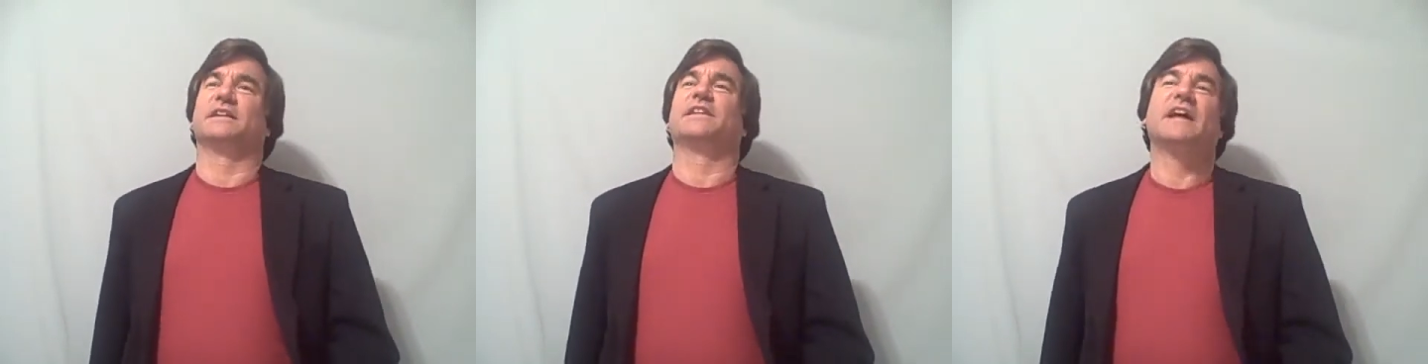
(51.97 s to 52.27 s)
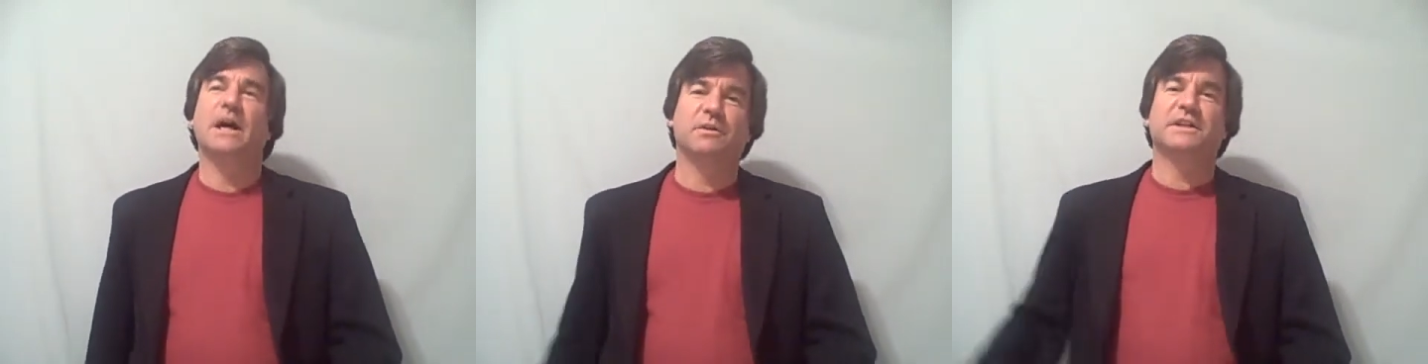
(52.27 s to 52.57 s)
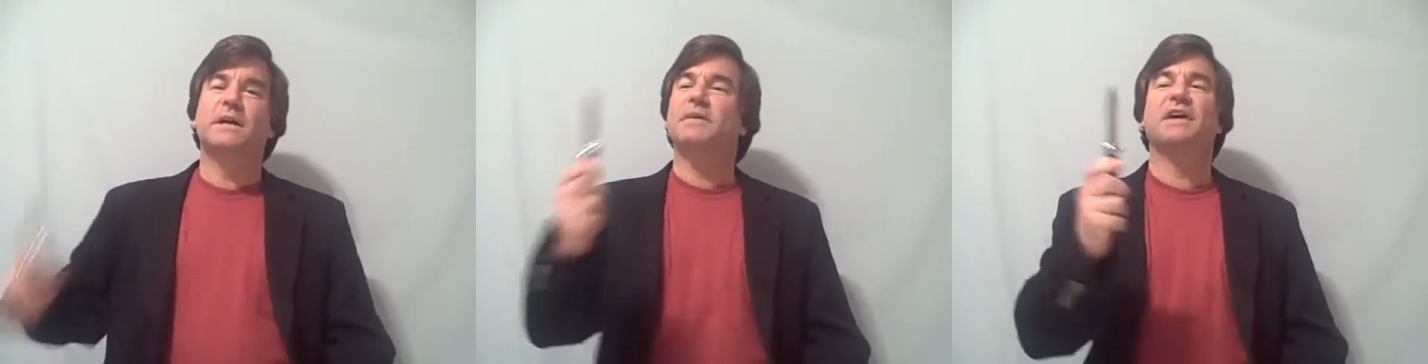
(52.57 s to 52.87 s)
the guy would
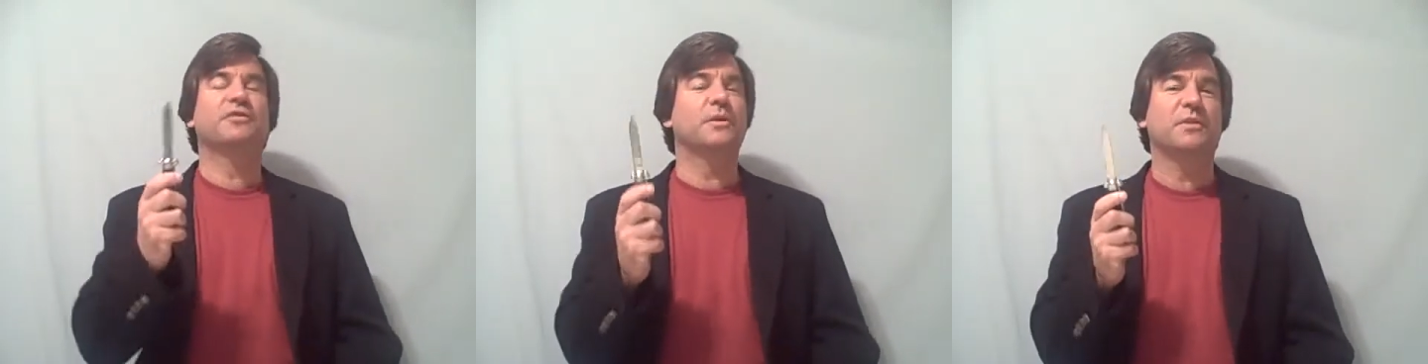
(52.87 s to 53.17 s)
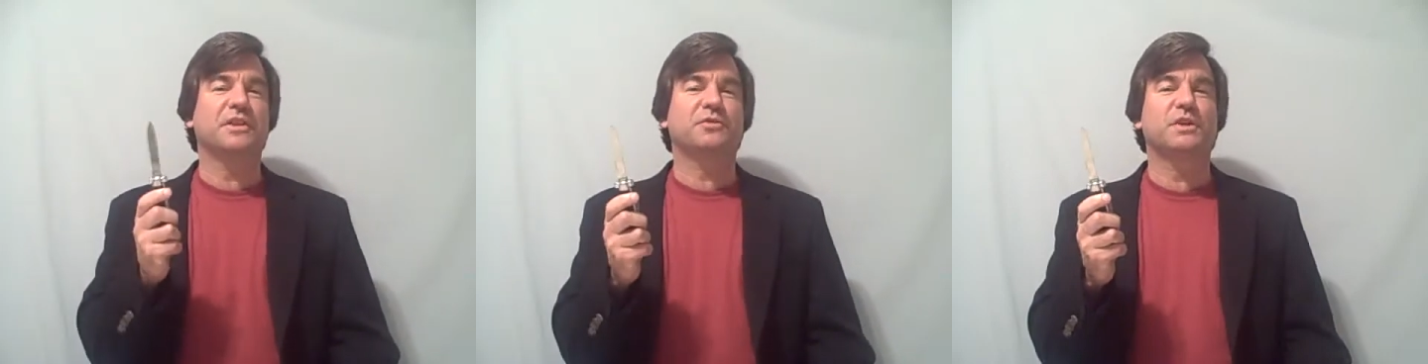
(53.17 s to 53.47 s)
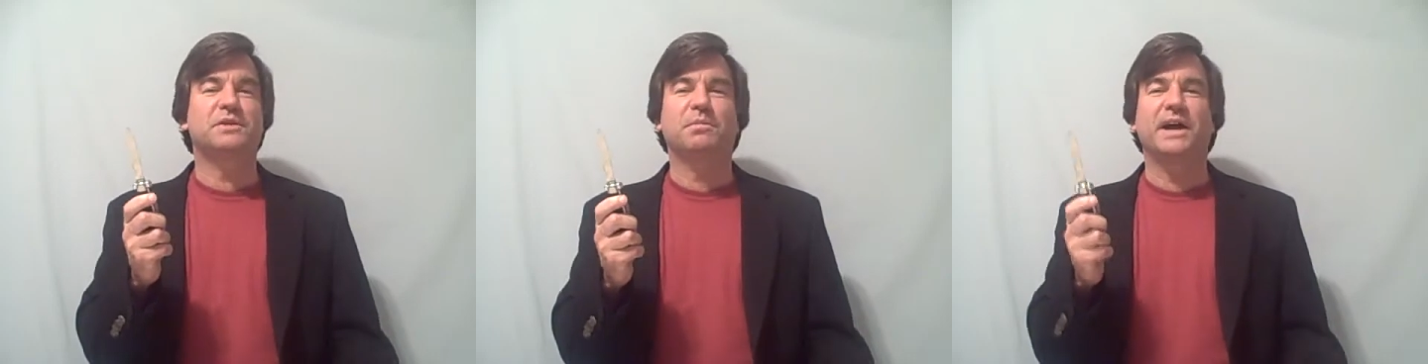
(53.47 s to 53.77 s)
come after him with a
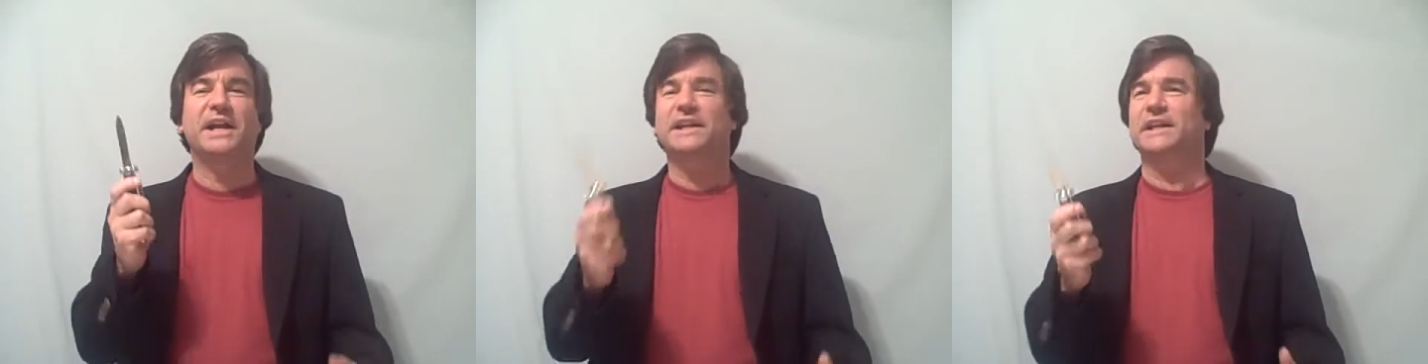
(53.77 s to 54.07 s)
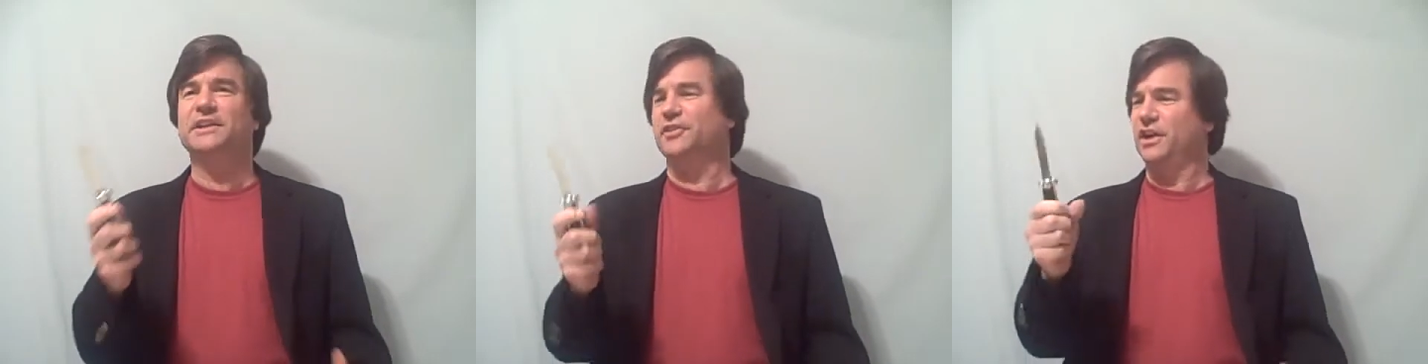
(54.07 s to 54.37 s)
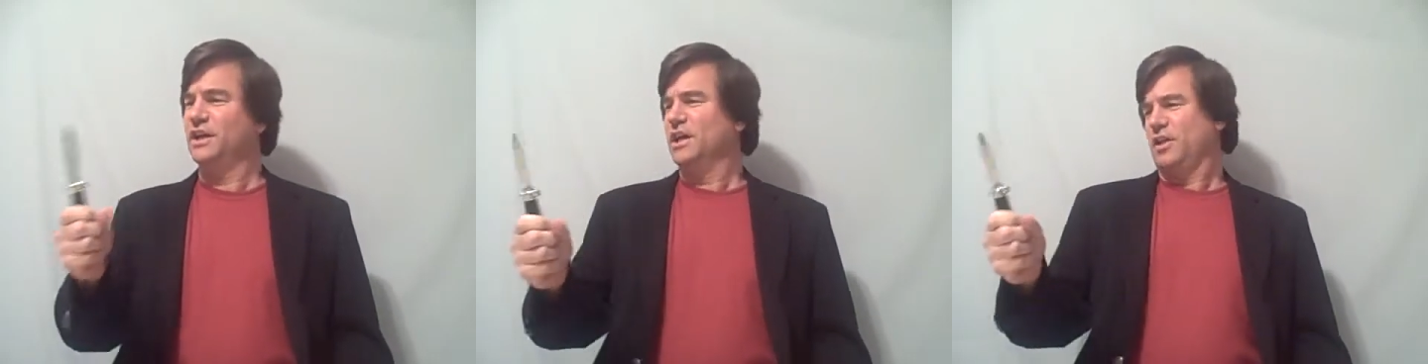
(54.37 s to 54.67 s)
switchblade and he'd
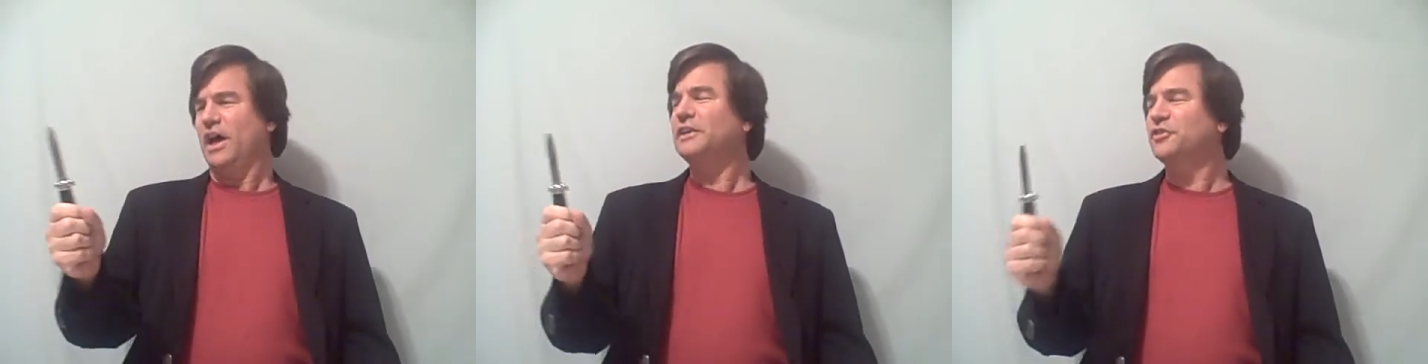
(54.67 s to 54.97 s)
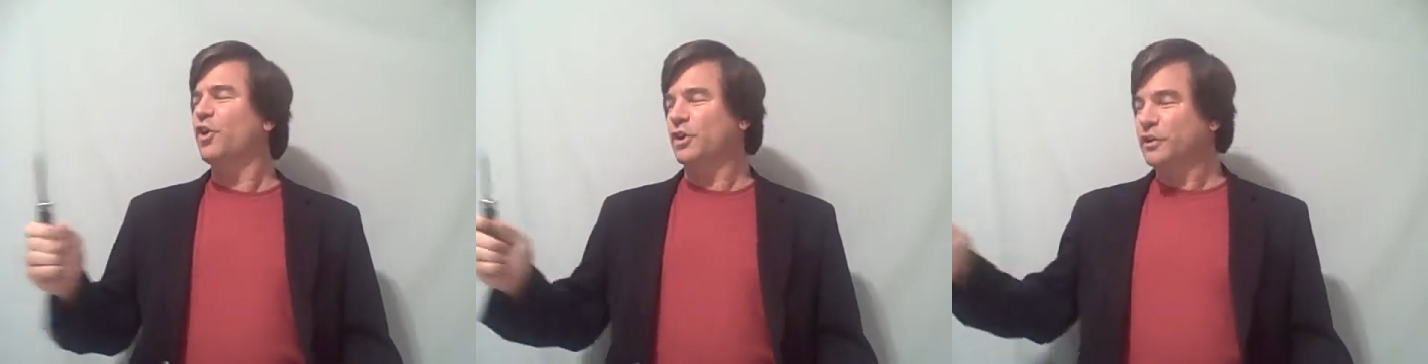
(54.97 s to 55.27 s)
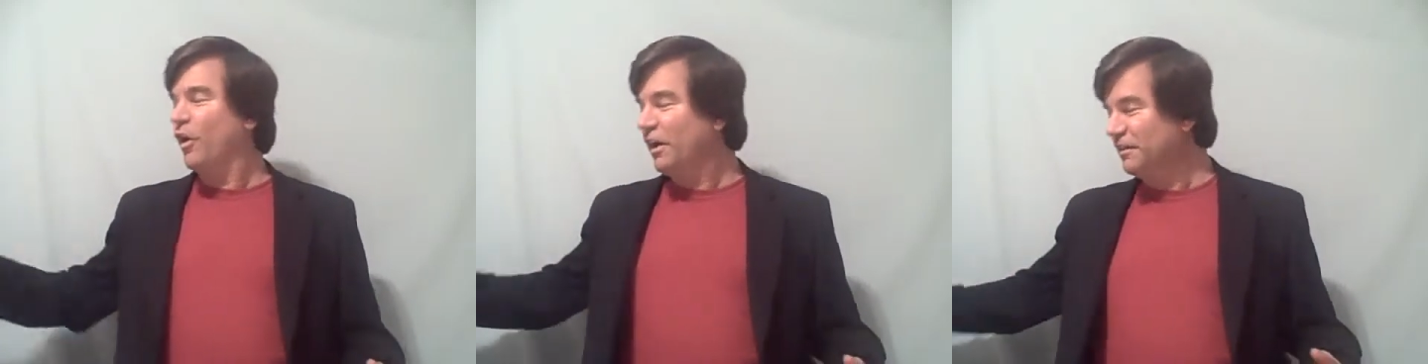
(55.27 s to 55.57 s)
say, that's not a
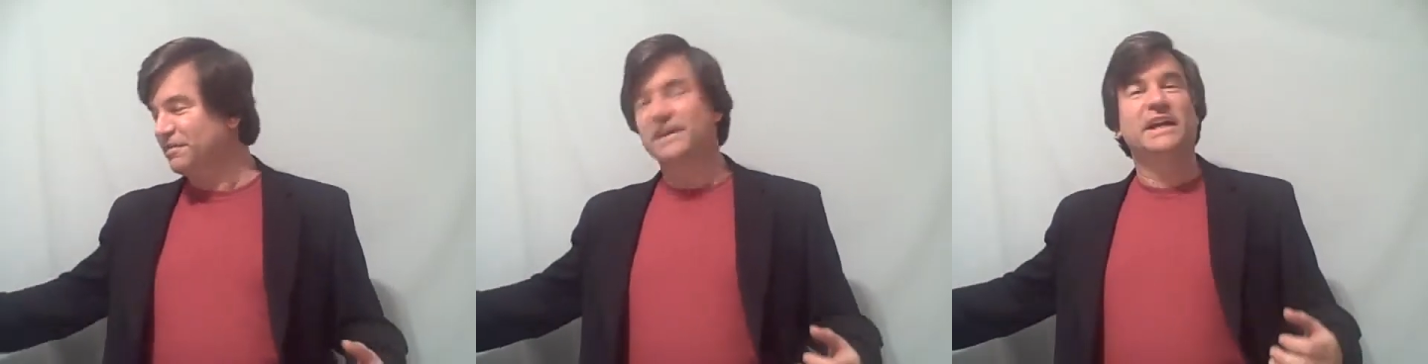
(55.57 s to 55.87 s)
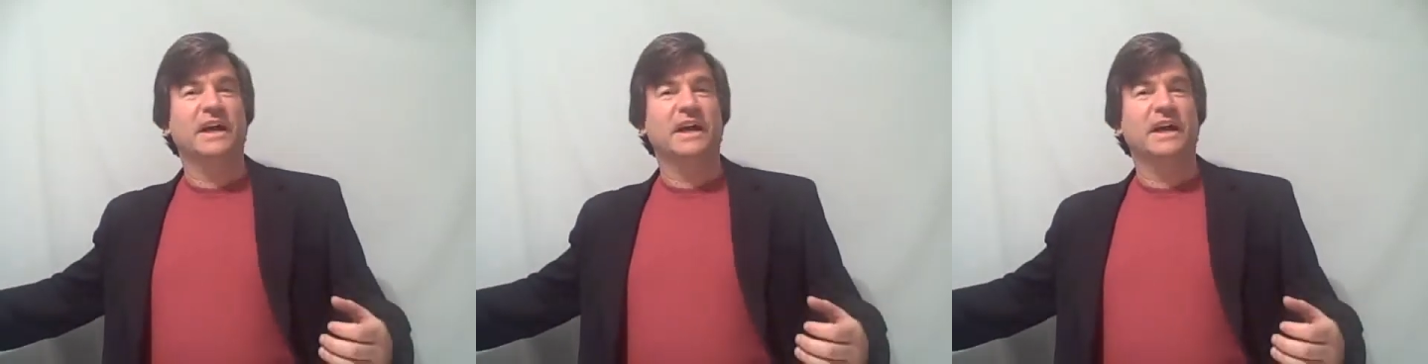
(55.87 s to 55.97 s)
knife.